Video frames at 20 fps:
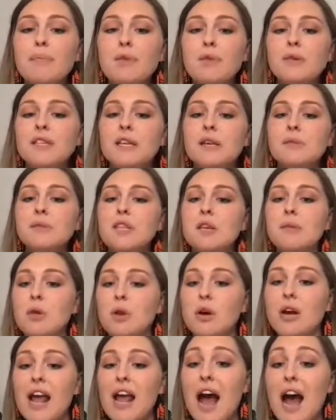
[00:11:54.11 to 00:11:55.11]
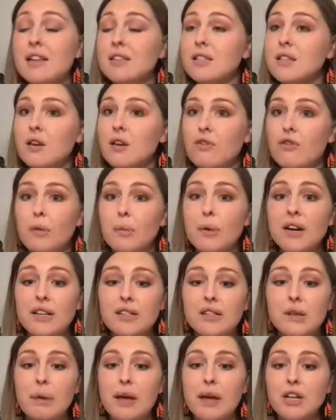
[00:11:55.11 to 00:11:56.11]
museum's community asking for
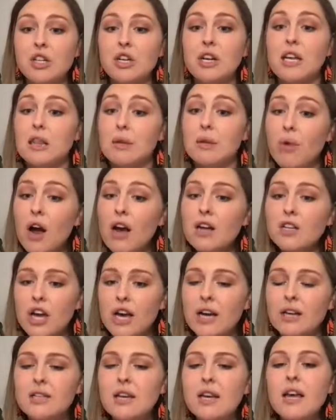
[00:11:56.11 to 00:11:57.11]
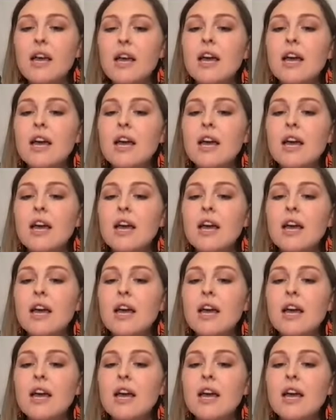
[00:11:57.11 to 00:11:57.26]
participation in the project.